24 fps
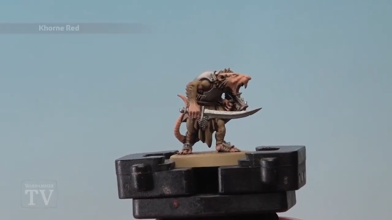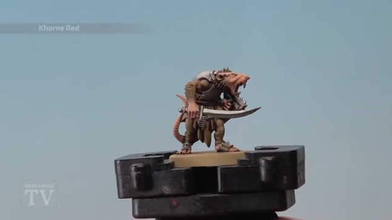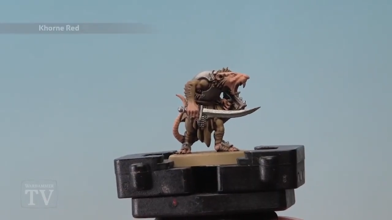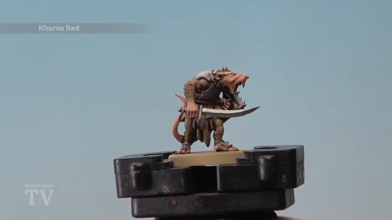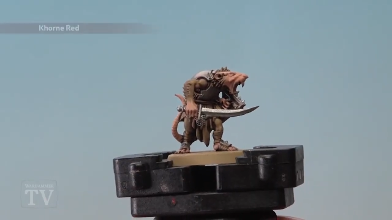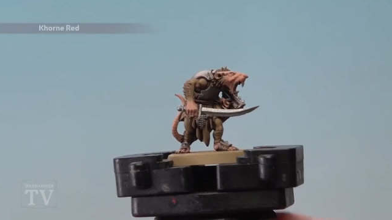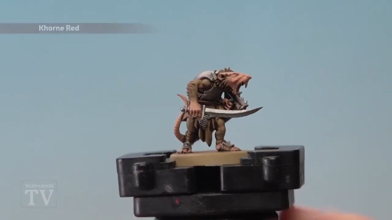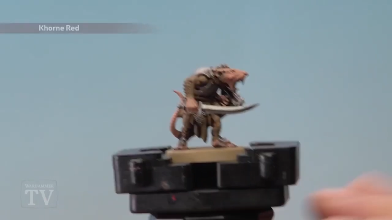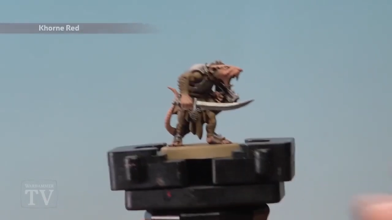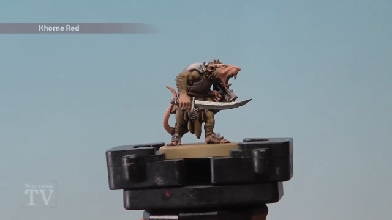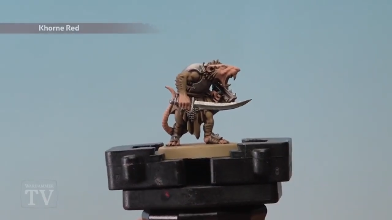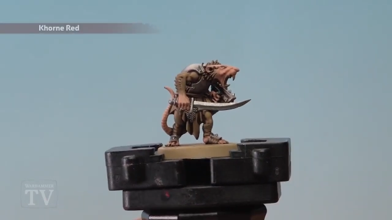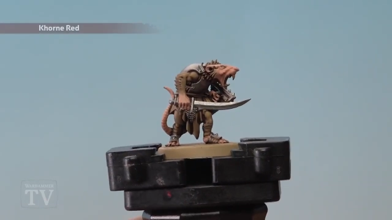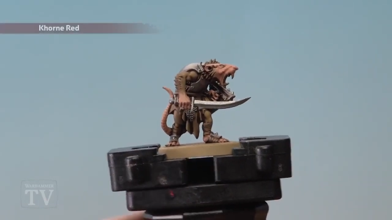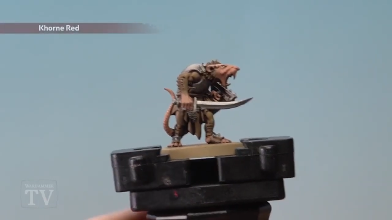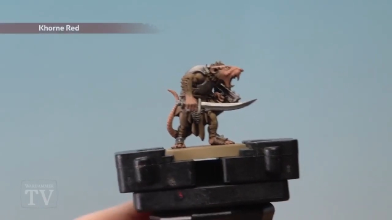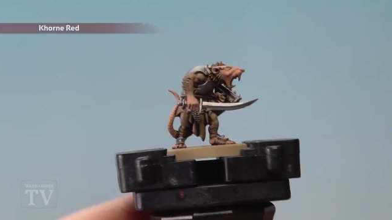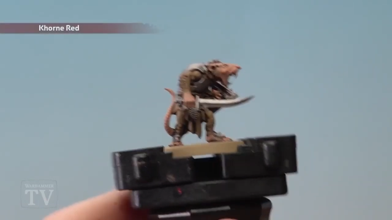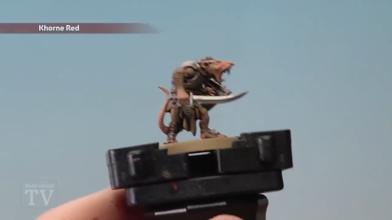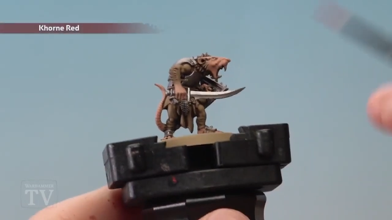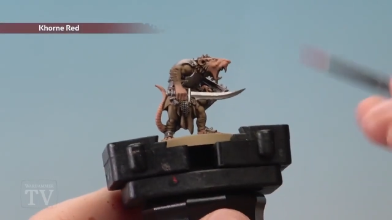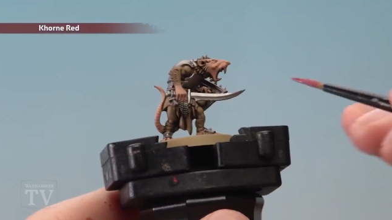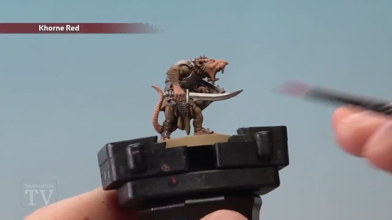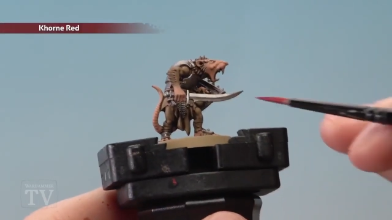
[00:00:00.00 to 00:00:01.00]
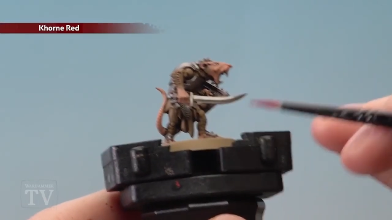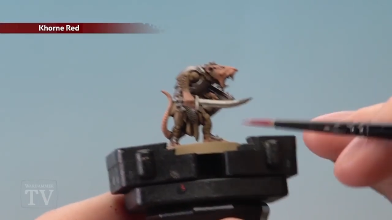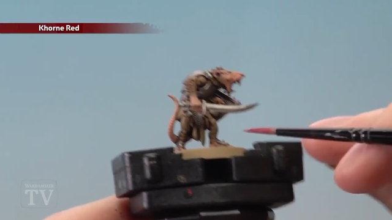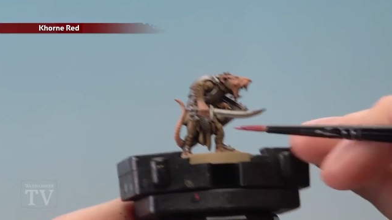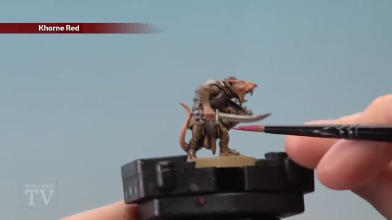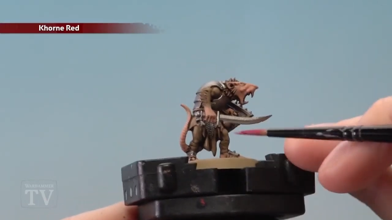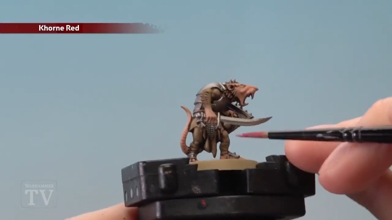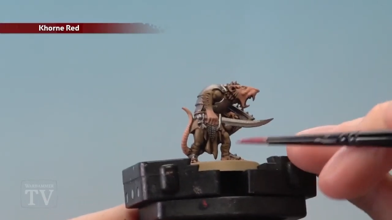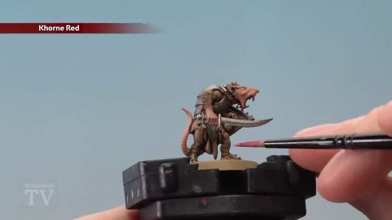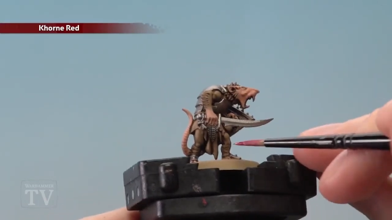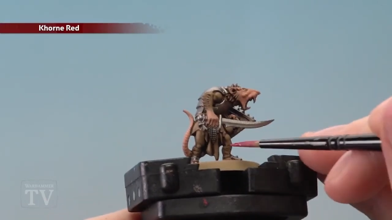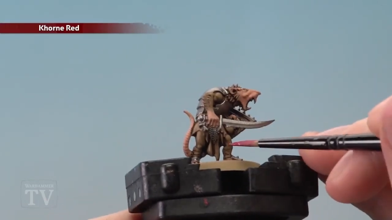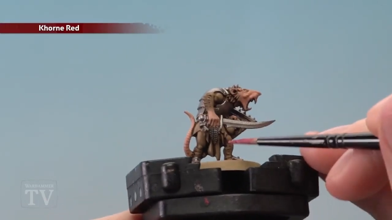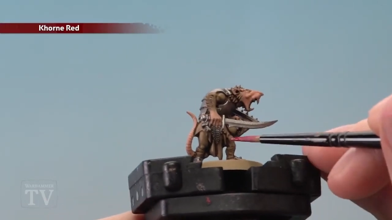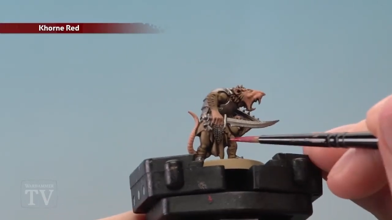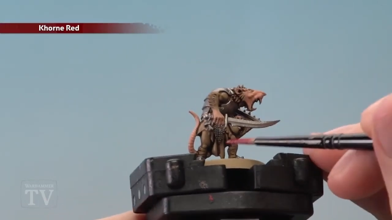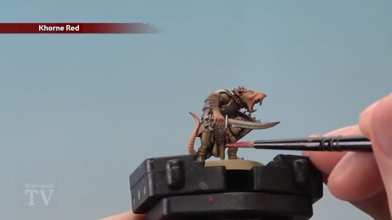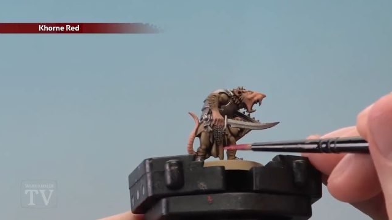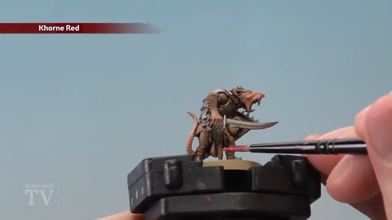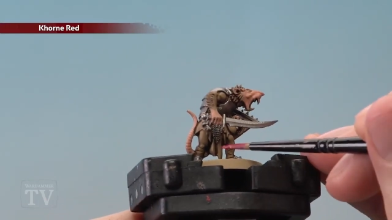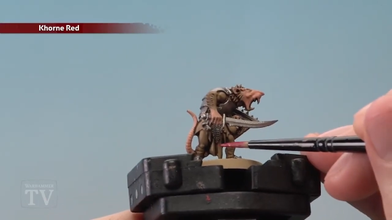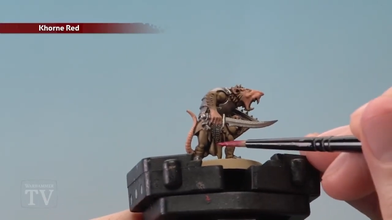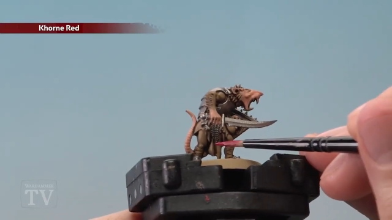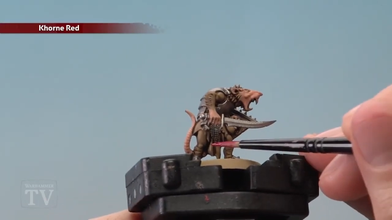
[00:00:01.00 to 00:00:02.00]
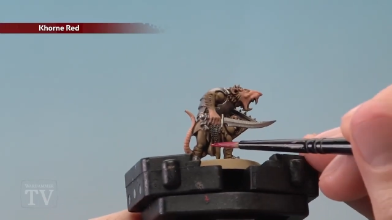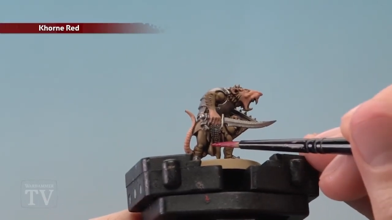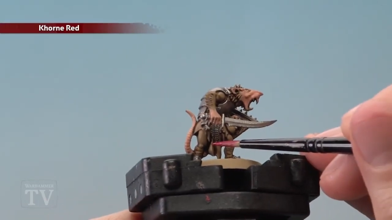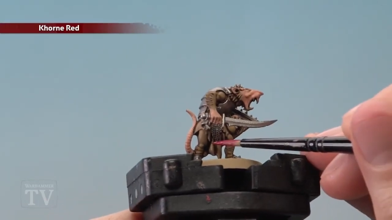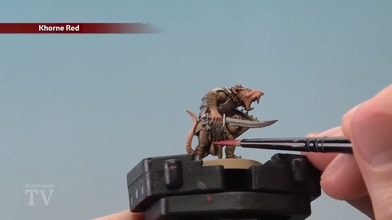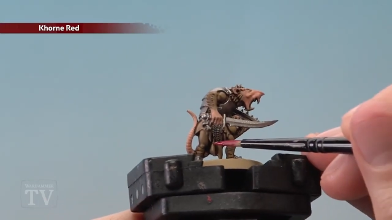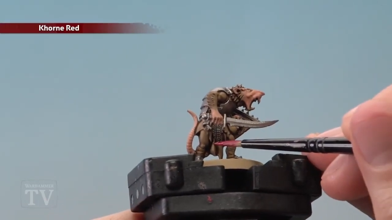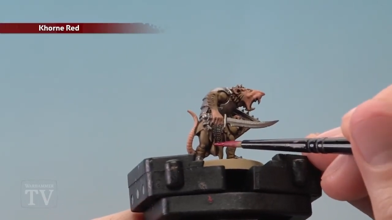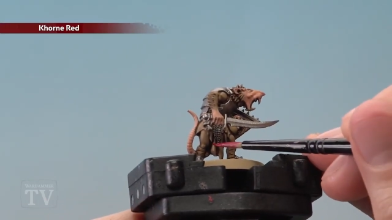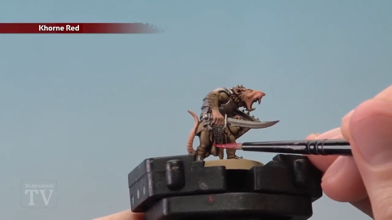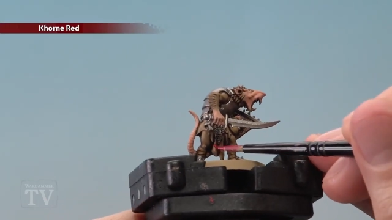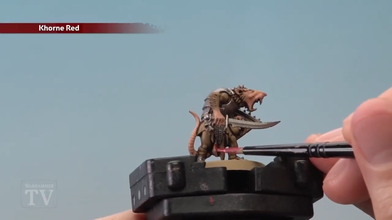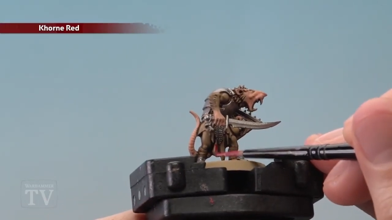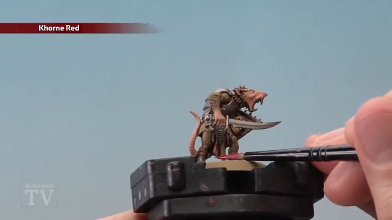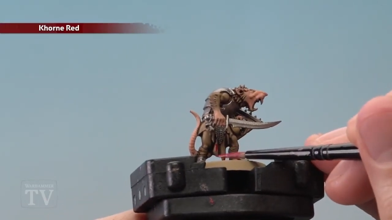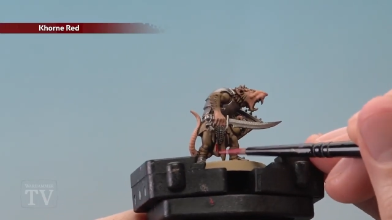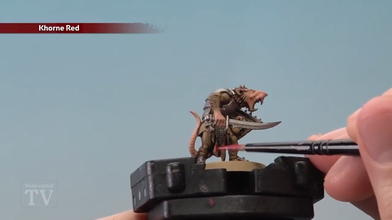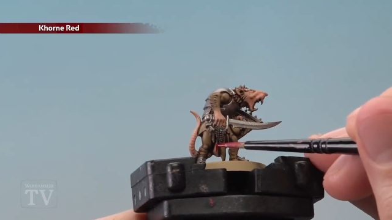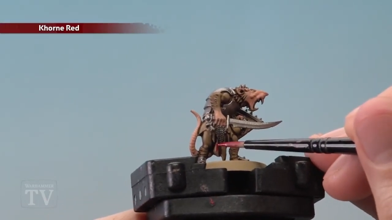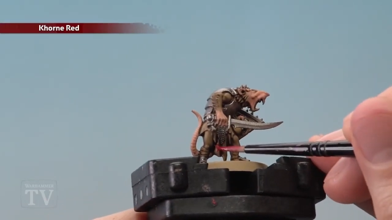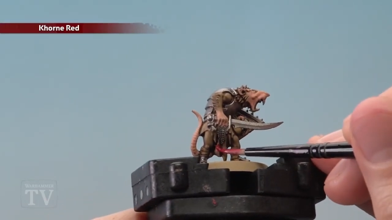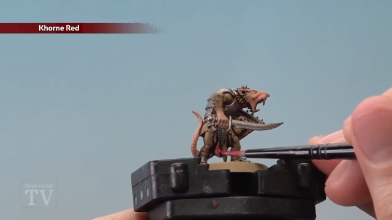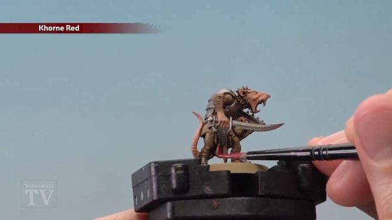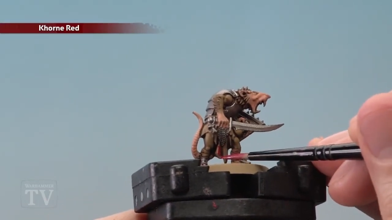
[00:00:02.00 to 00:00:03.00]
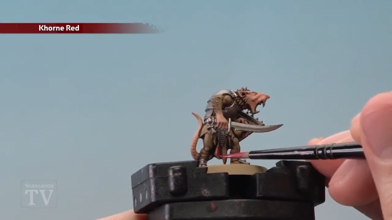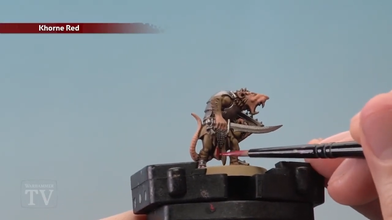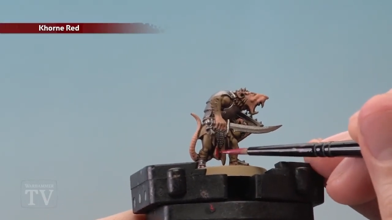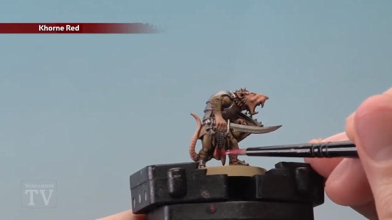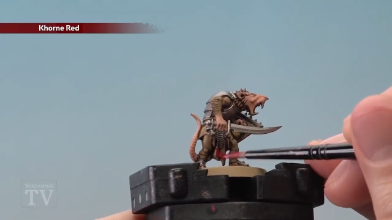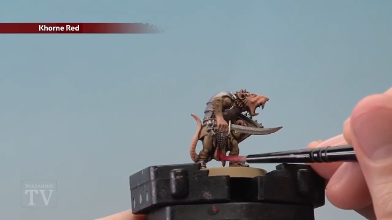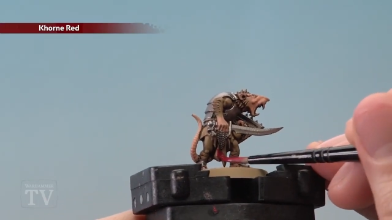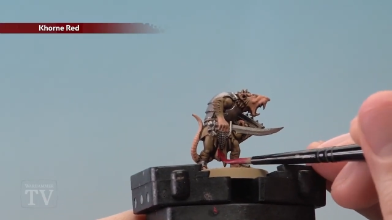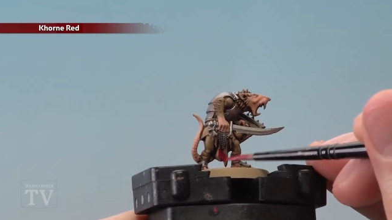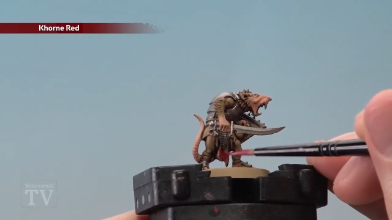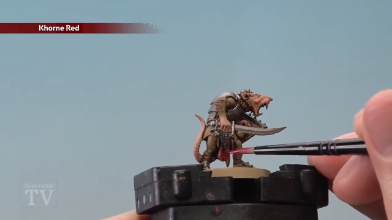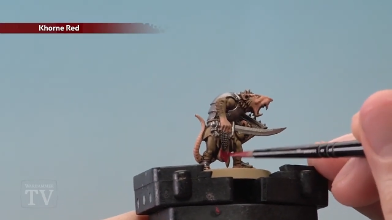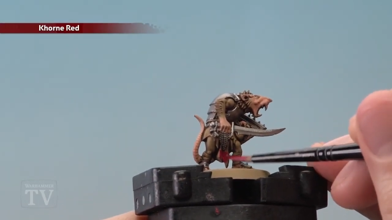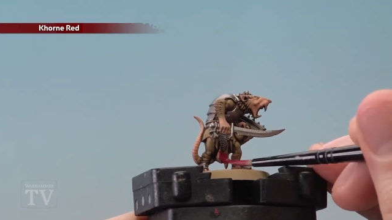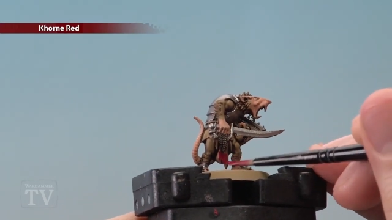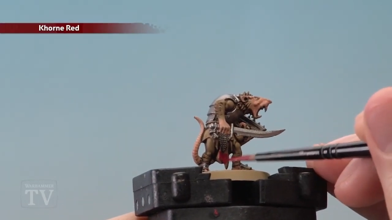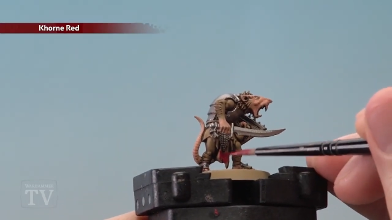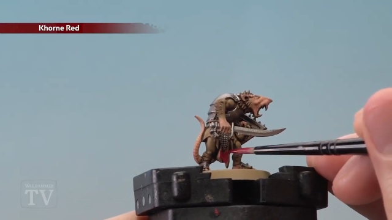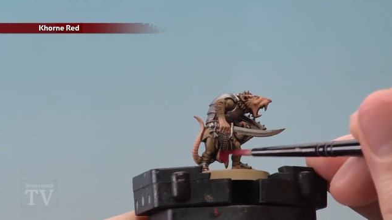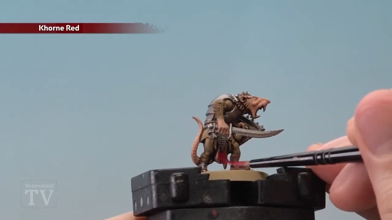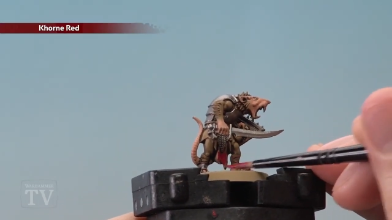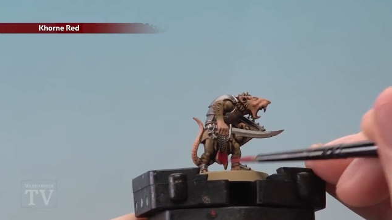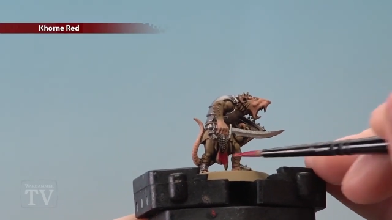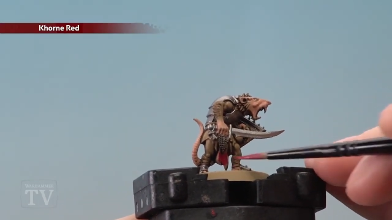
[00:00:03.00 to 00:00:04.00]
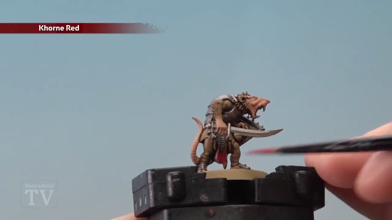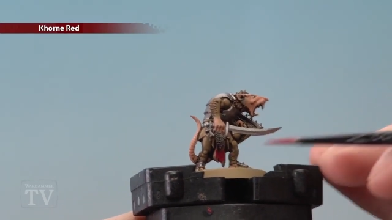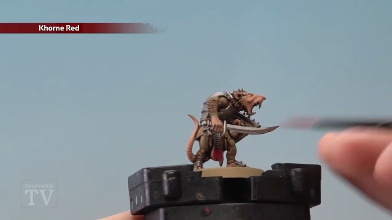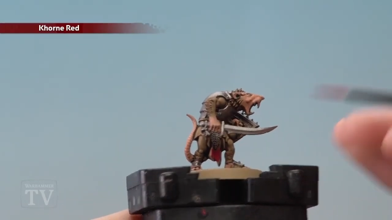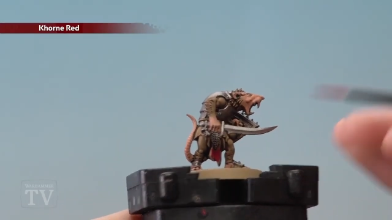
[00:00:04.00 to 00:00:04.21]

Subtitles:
[unreadable: no face in view]